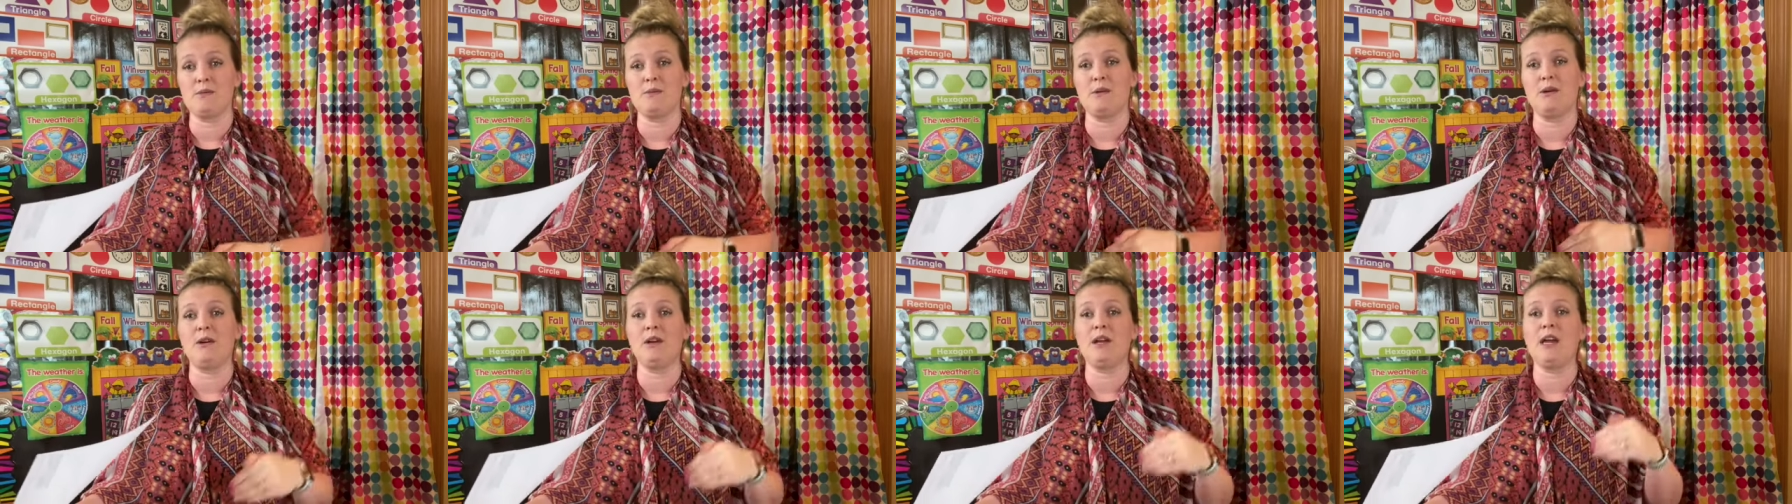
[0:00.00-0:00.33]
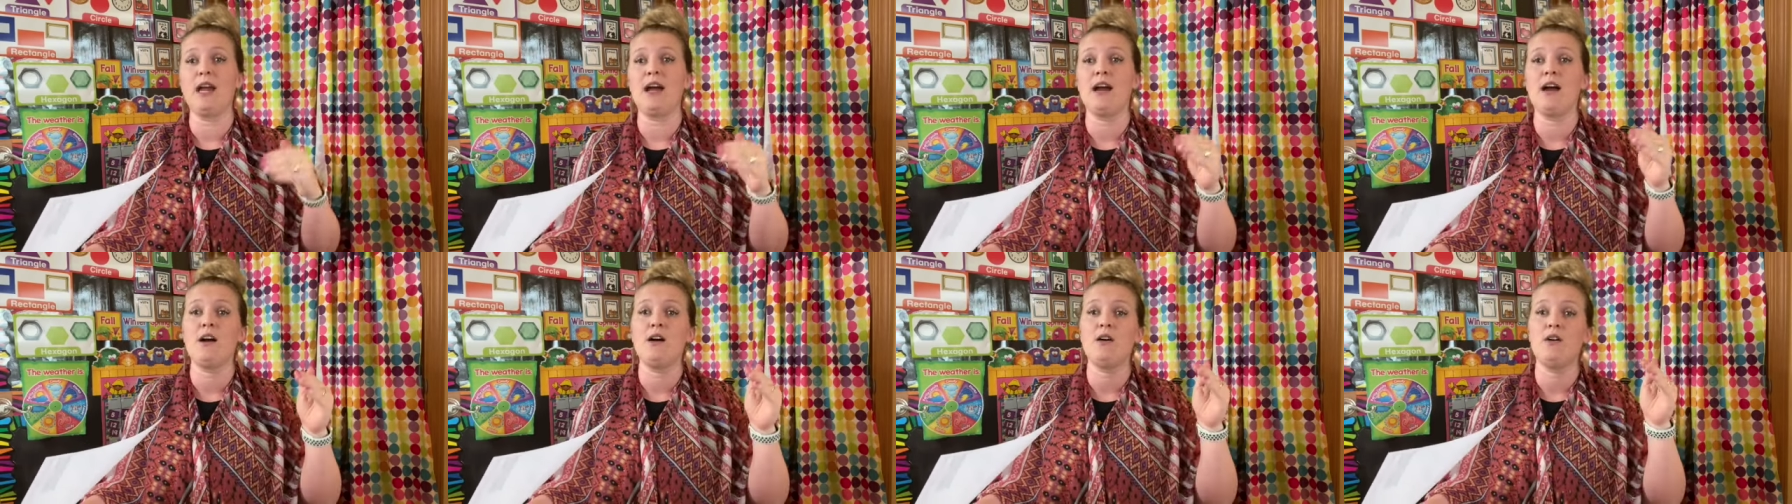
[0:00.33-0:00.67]
about
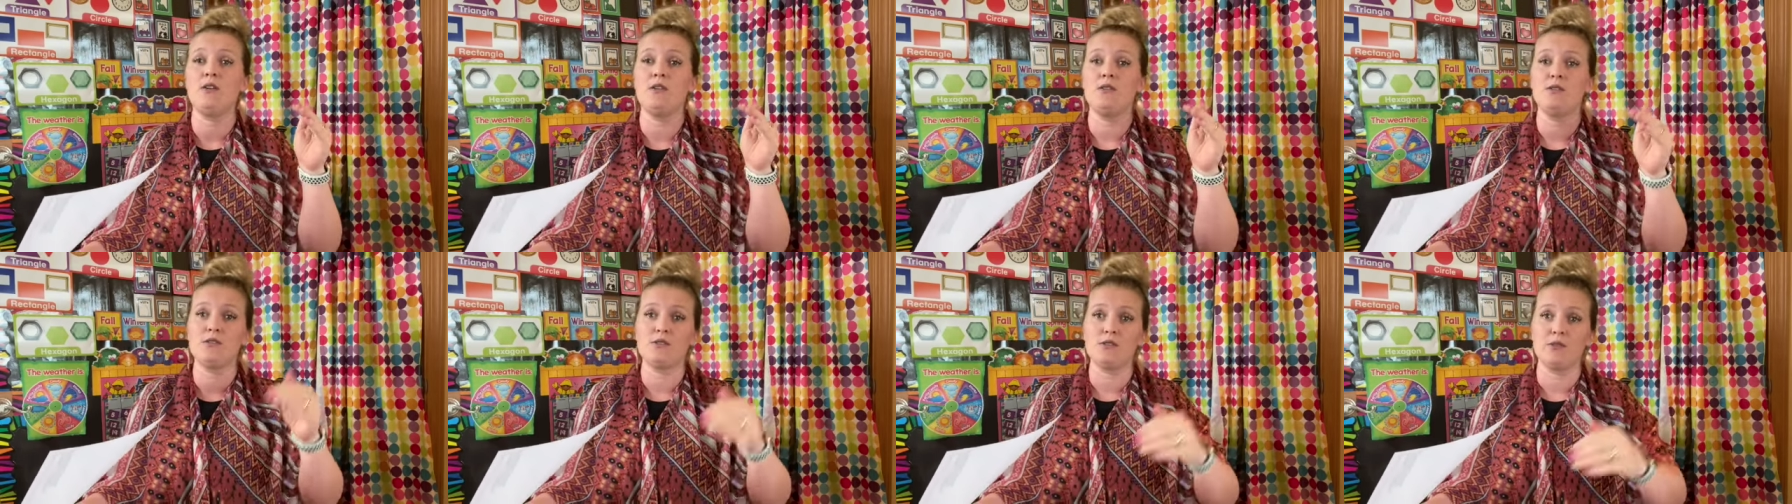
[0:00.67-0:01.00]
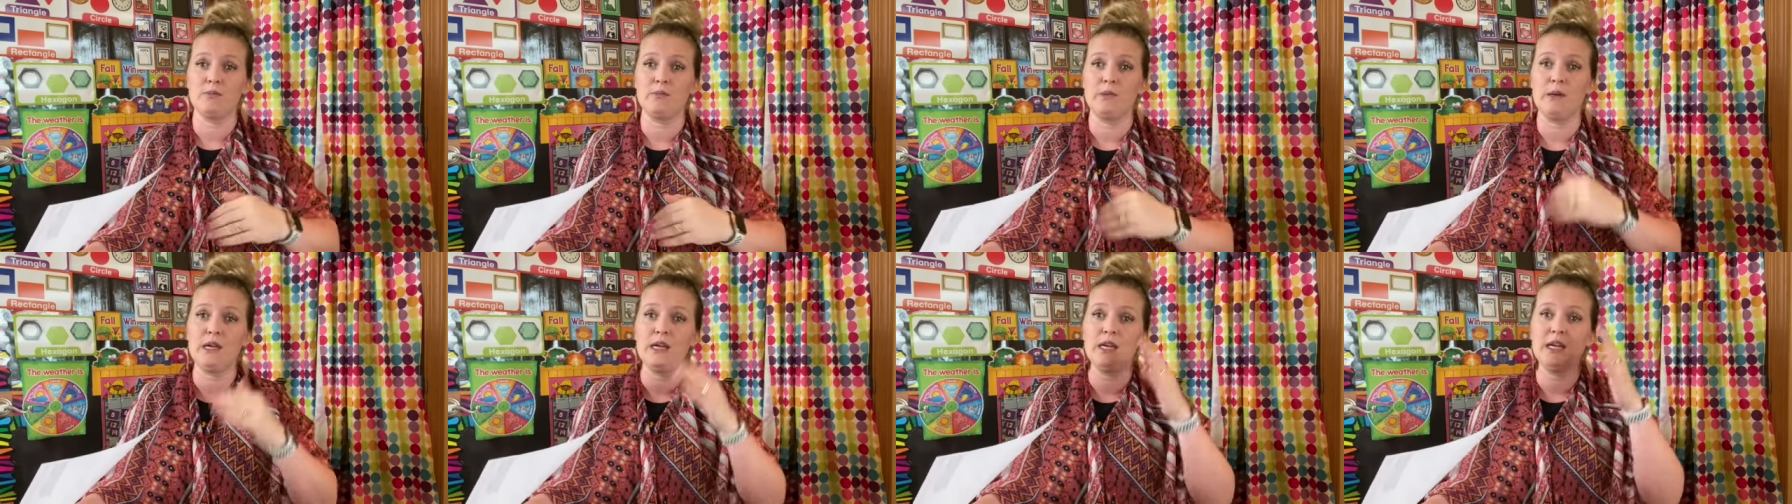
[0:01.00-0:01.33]
cows or
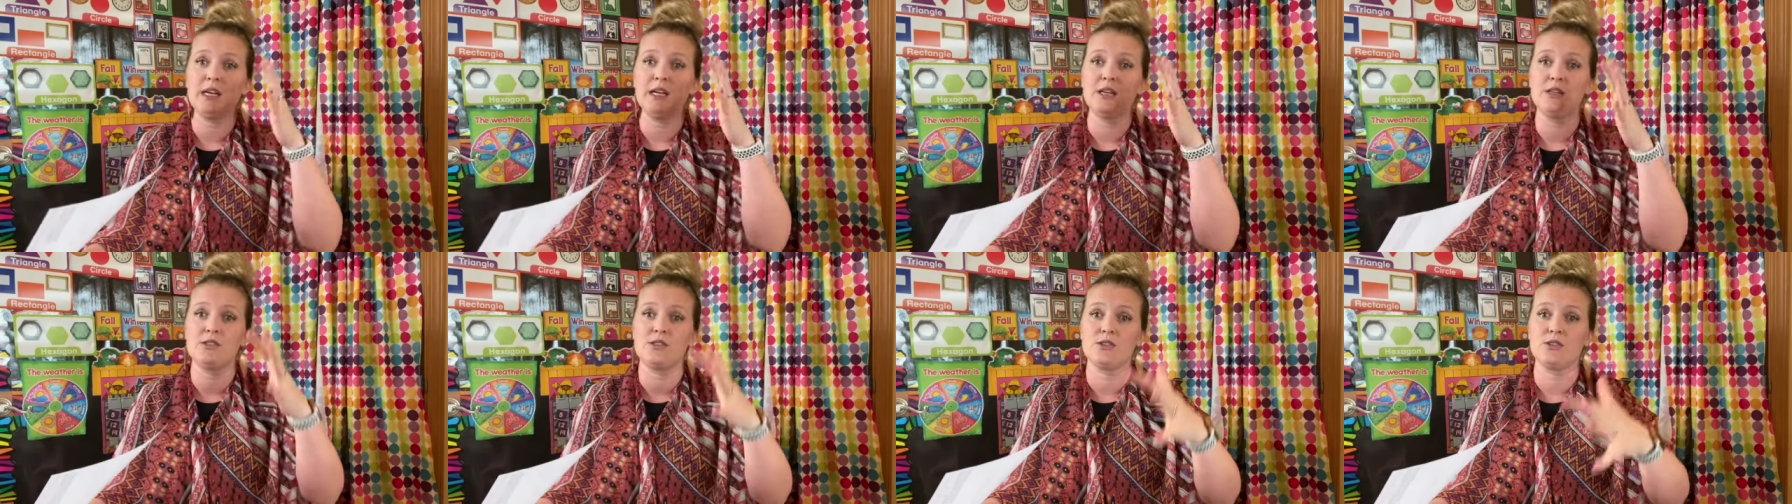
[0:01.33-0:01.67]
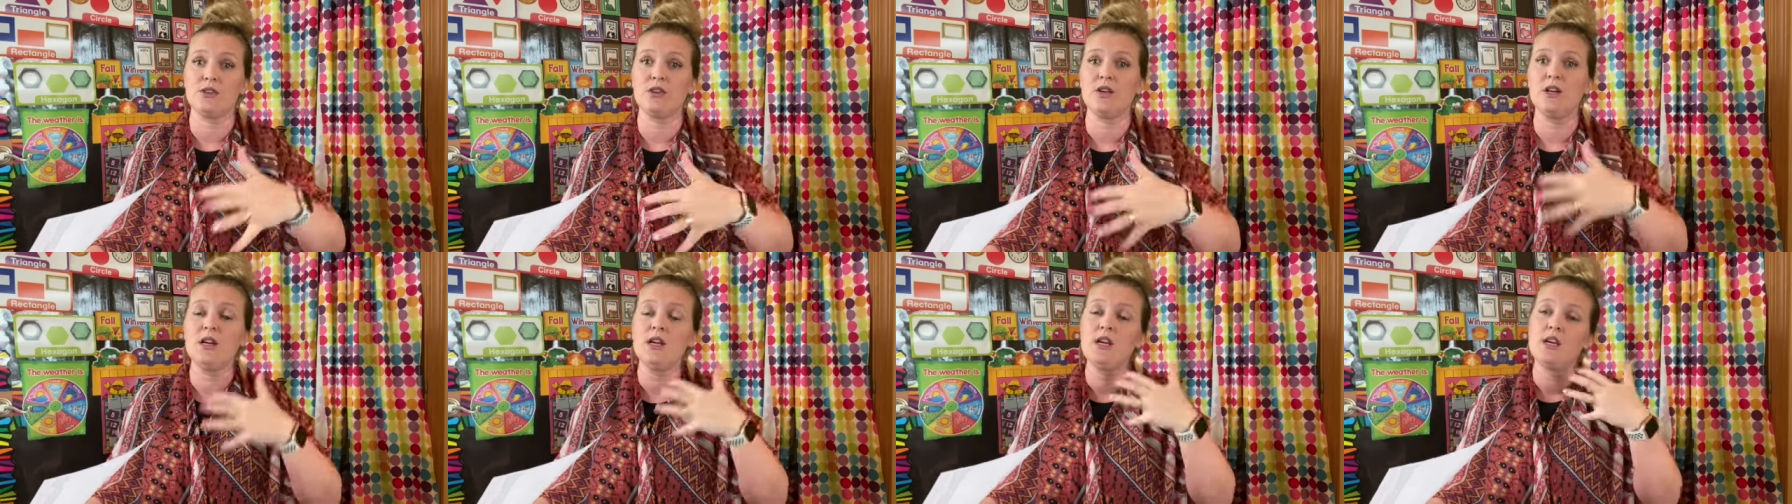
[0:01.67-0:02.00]
pigs
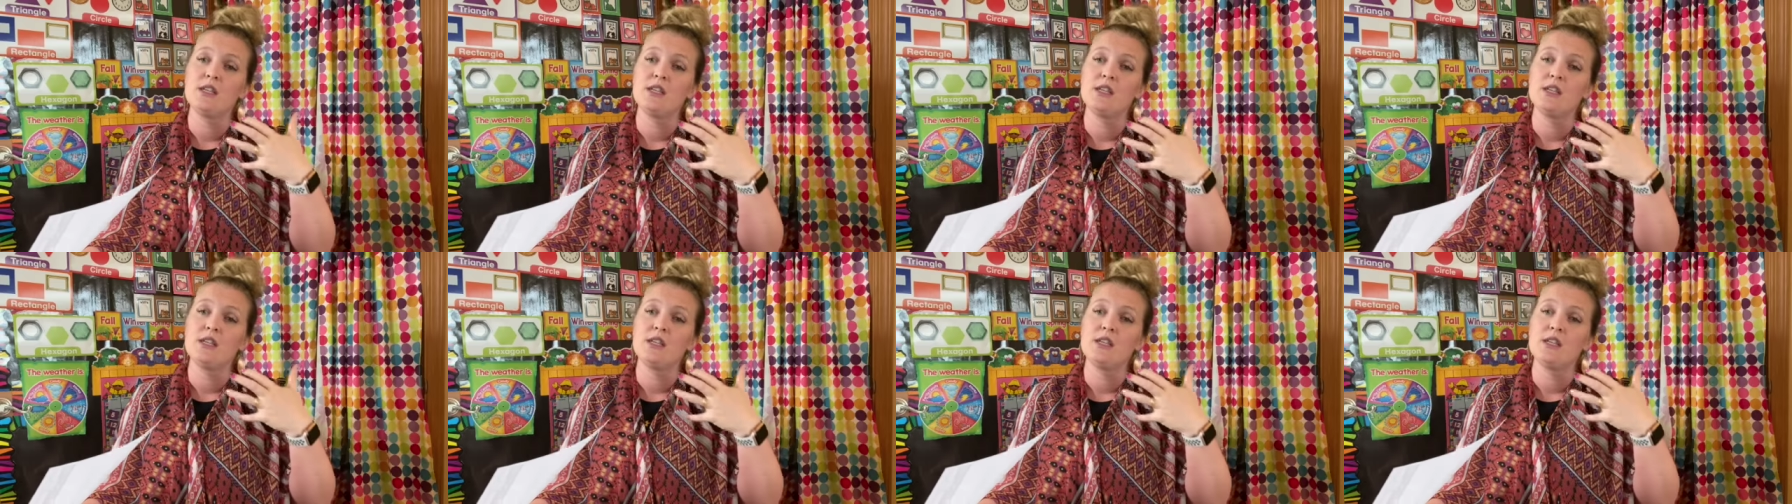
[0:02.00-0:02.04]
or